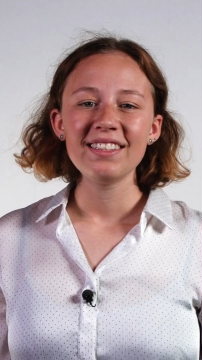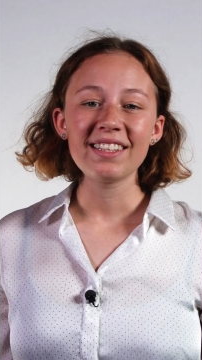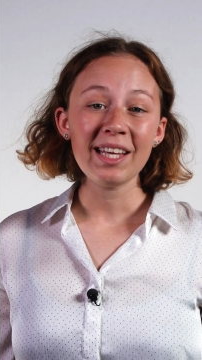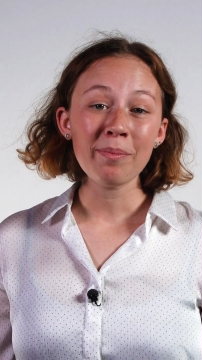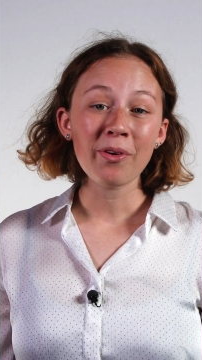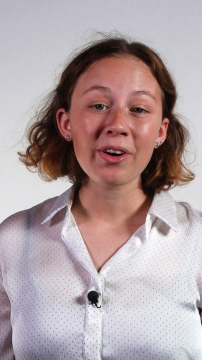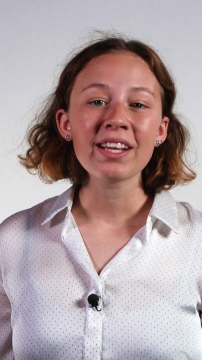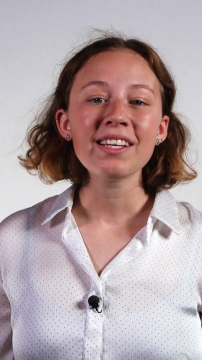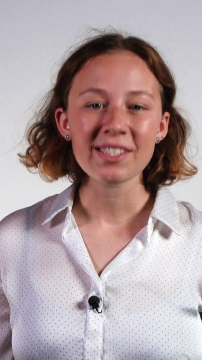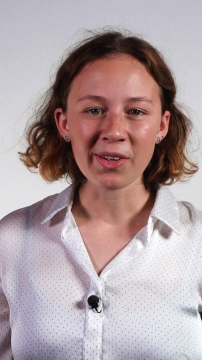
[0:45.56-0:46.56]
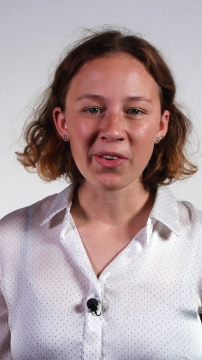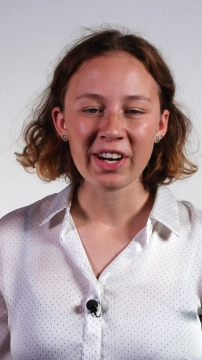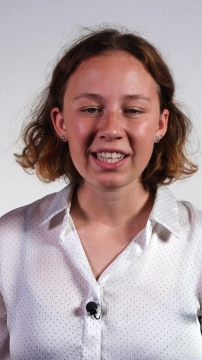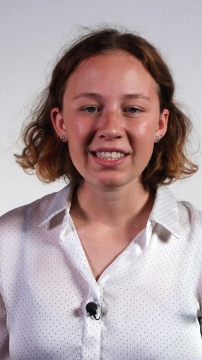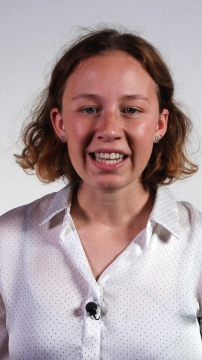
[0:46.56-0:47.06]
The keyboard is
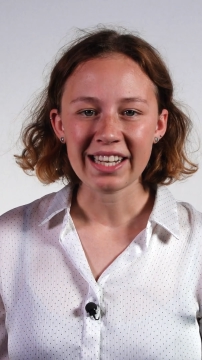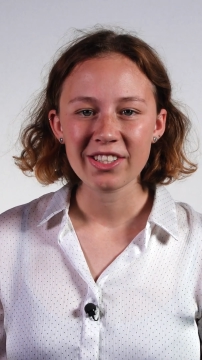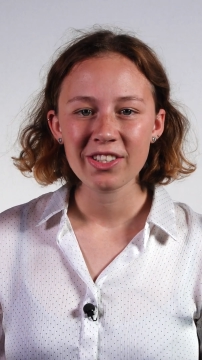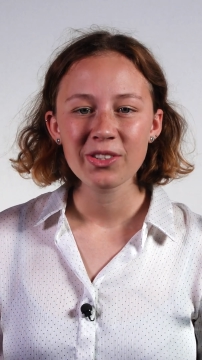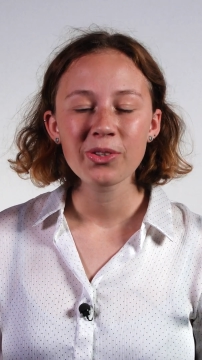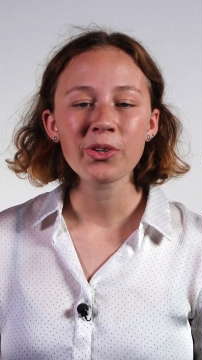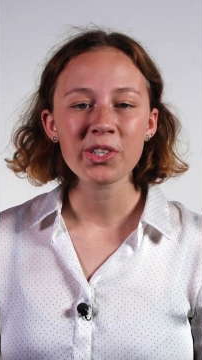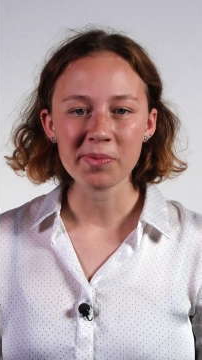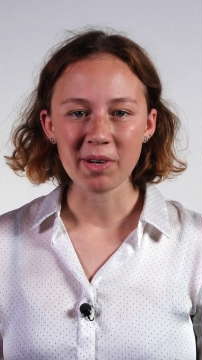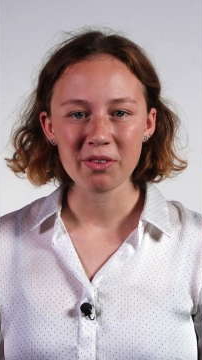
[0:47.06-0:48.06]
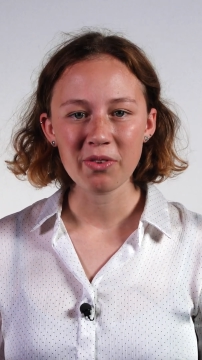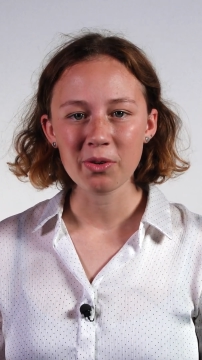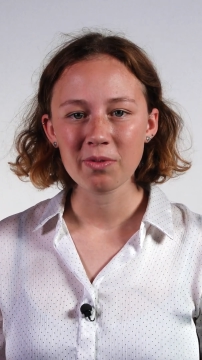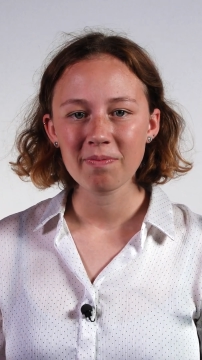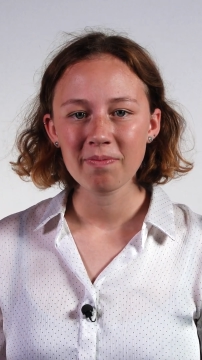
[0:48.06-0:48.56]
already attached to your
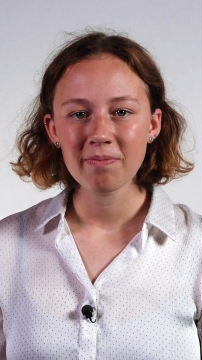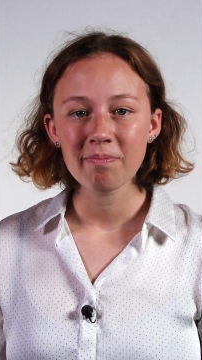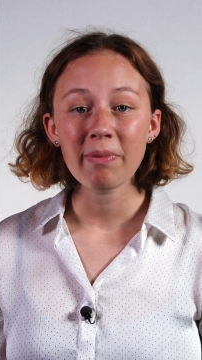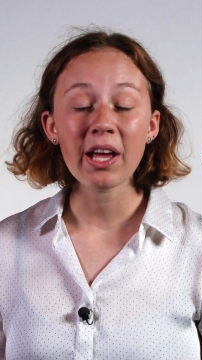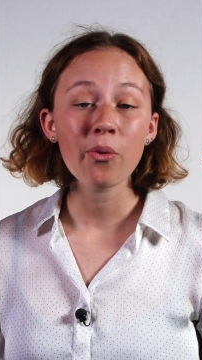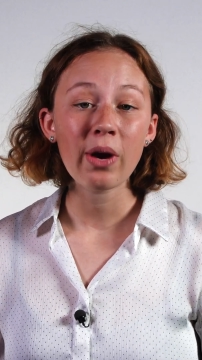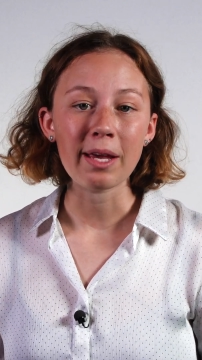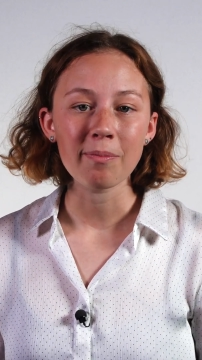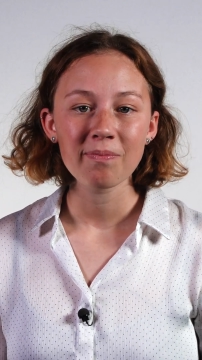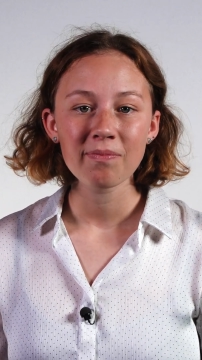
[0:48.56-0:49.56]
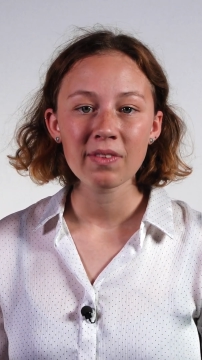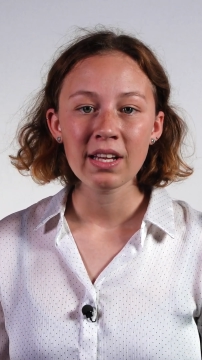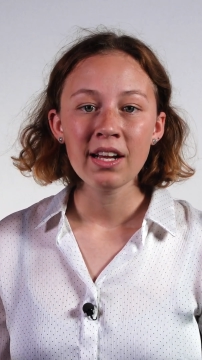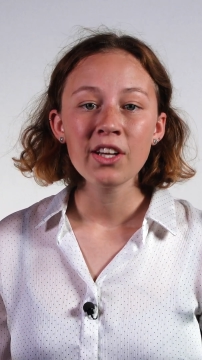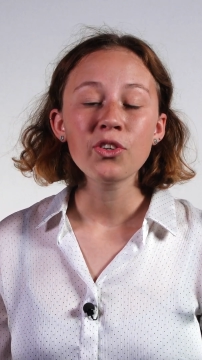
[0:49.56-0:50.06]
smartphone. By the way,
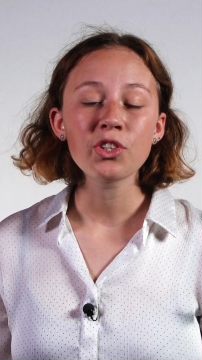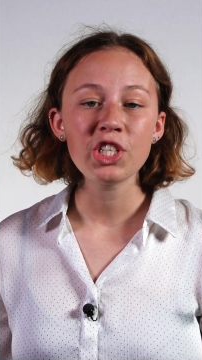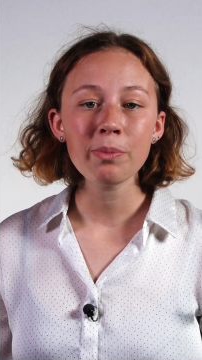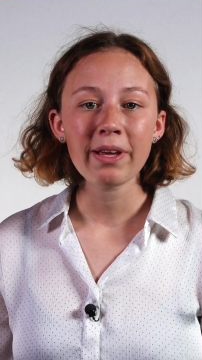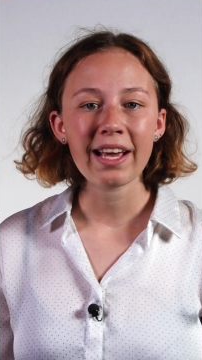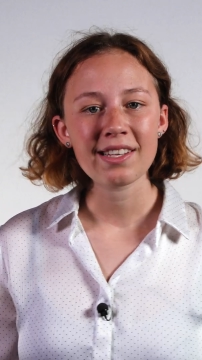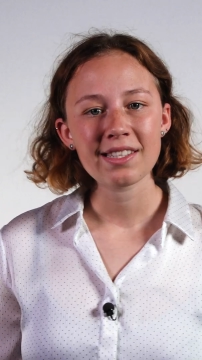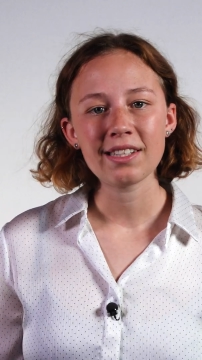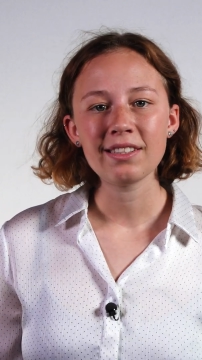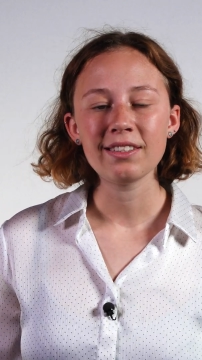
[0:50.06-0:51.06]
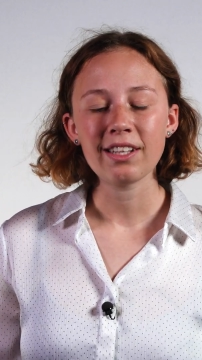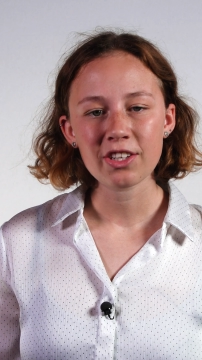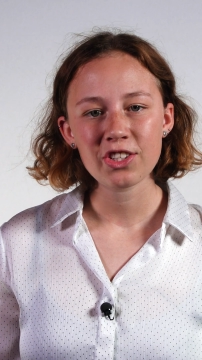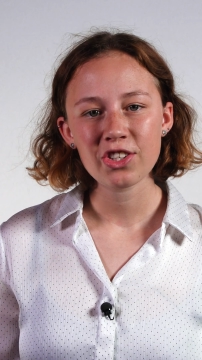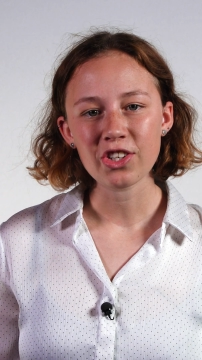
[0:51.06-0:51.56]
your GPS and
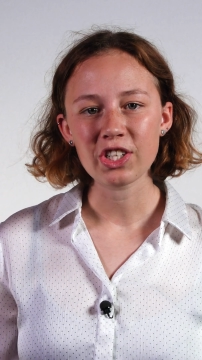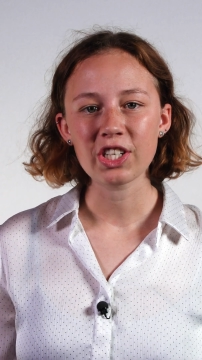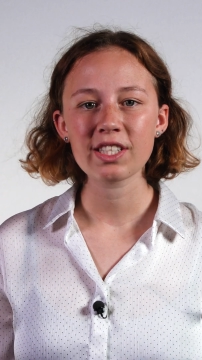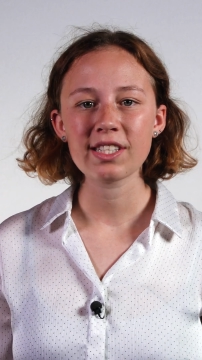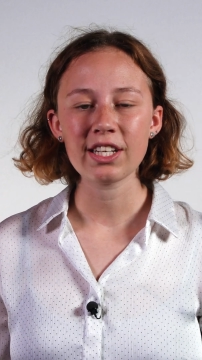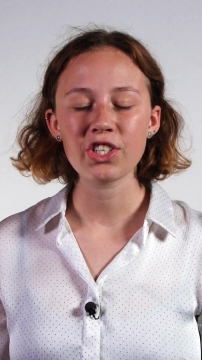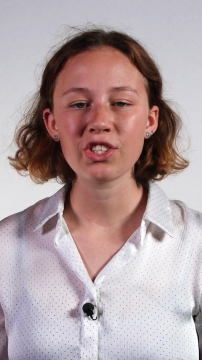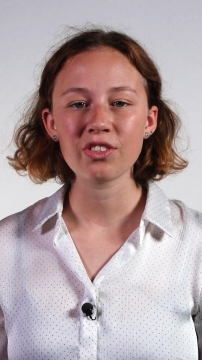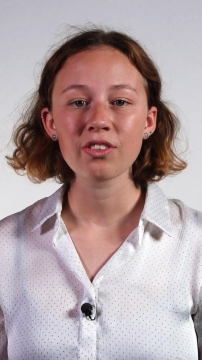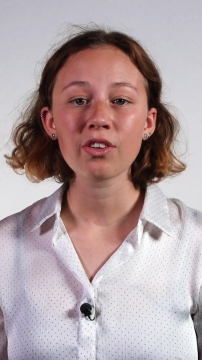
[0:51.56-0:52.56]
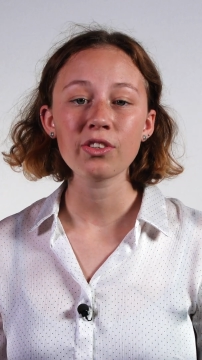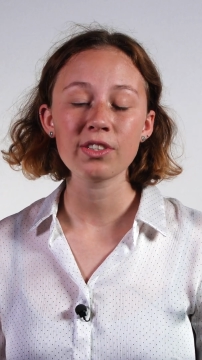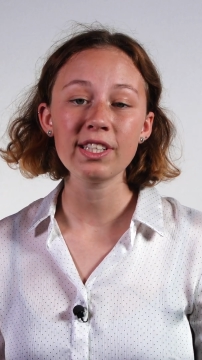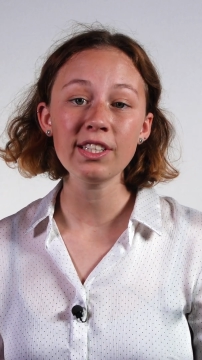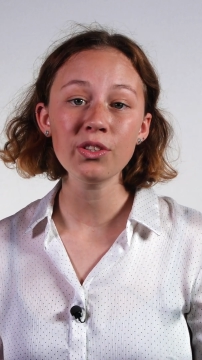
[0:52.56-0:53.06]
induction charging station
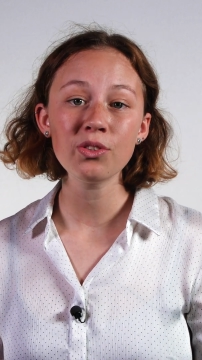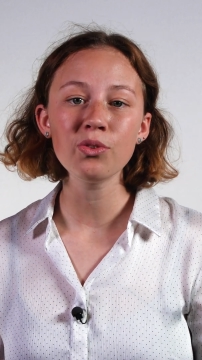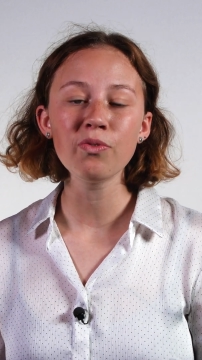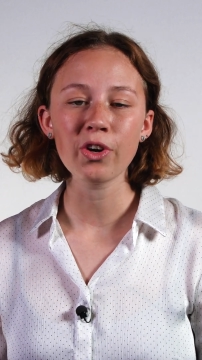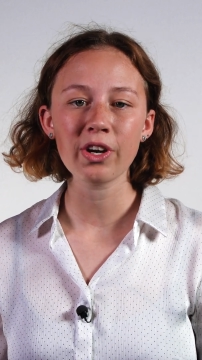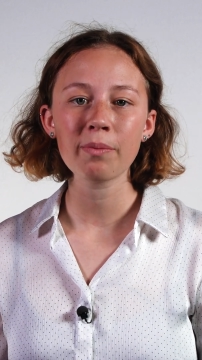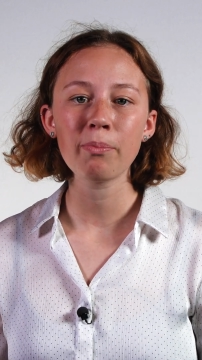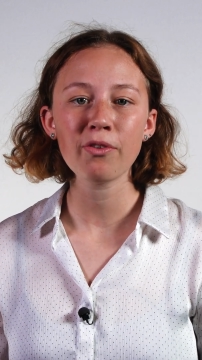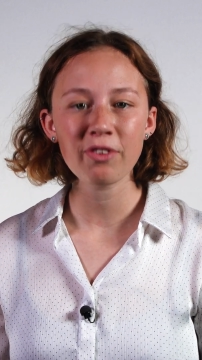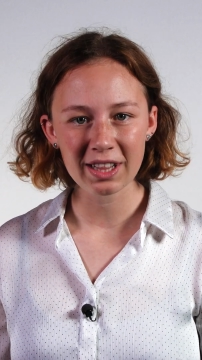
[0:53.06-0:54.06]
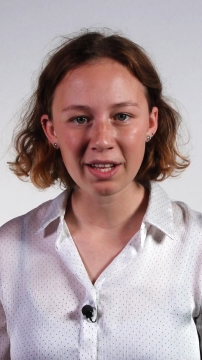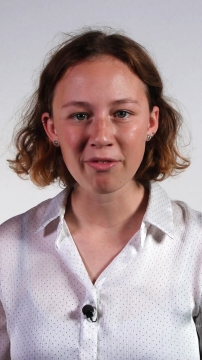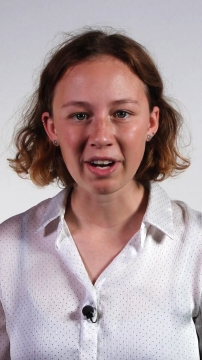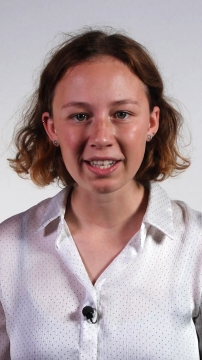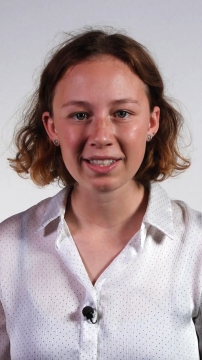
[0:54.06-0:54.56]
continue to work perfectly
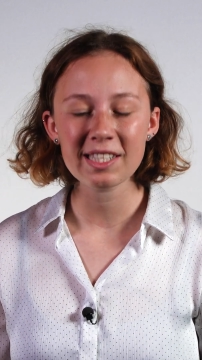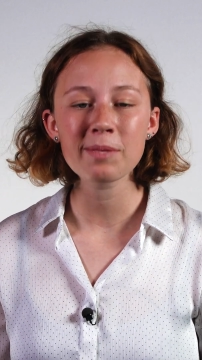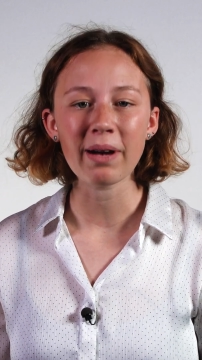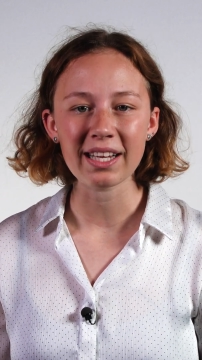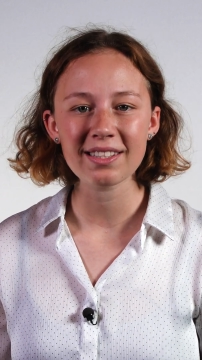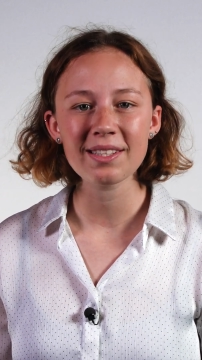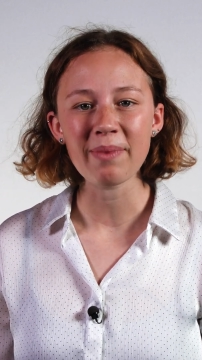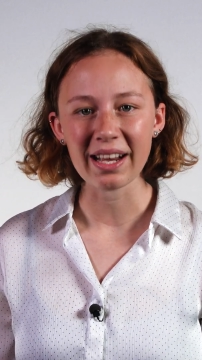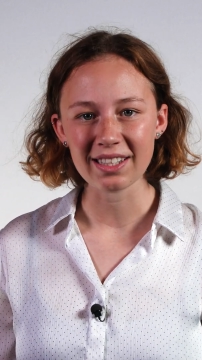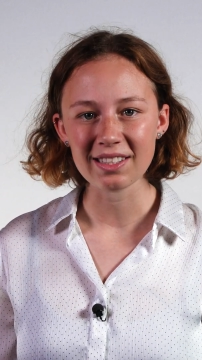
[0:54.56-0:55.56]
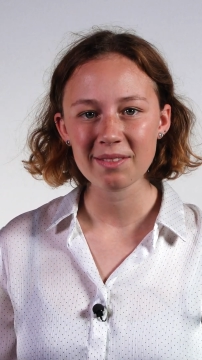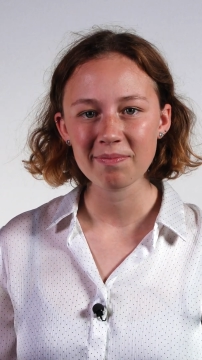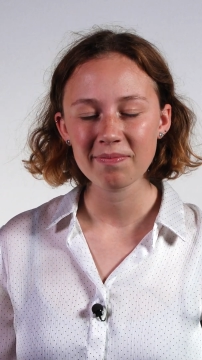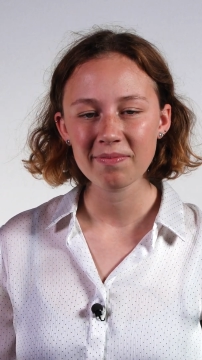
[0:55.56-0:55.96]
fine despite the magnet.